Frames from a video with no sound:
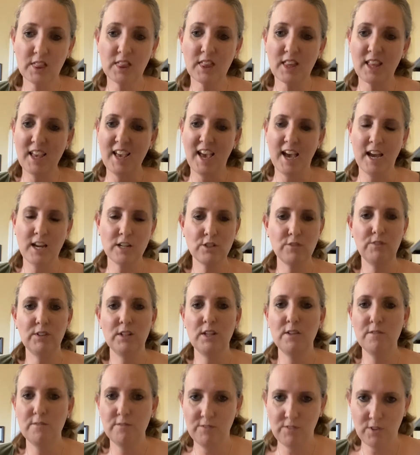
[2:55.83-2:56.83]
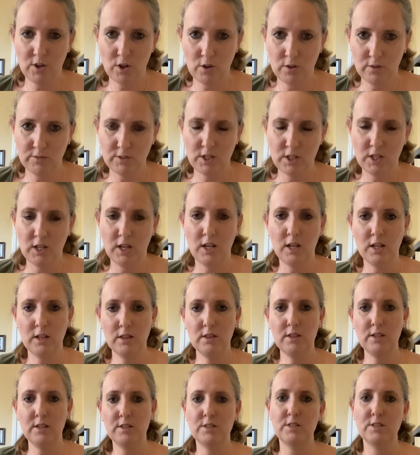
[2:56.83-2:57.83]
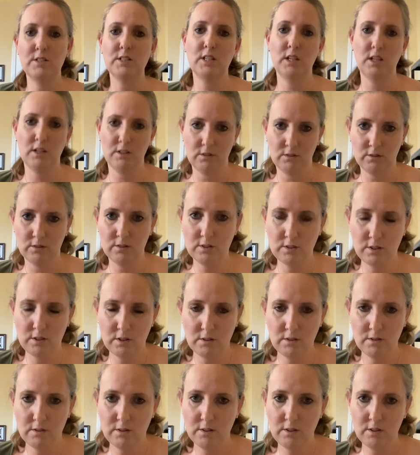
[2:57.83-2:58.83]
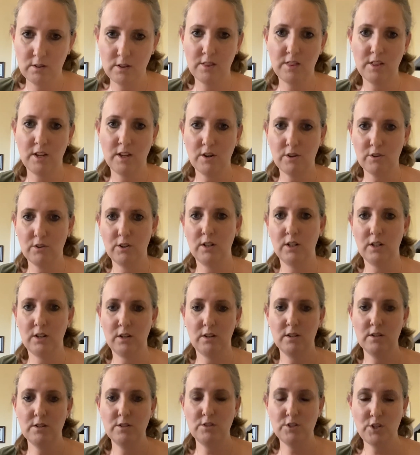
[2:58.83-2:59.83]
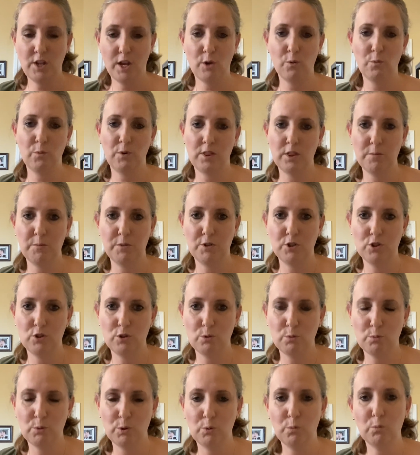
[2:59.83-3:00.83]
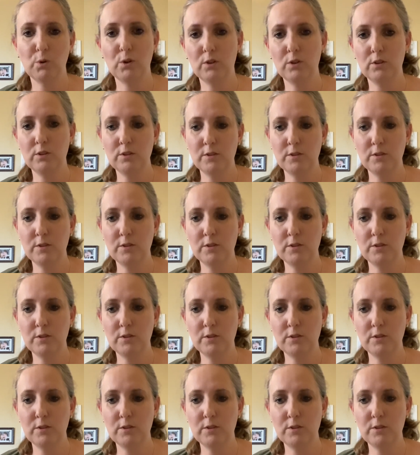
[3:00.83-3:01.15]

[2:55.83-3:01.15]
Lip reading: actively involved in these skills that they're going to take with them into the real world.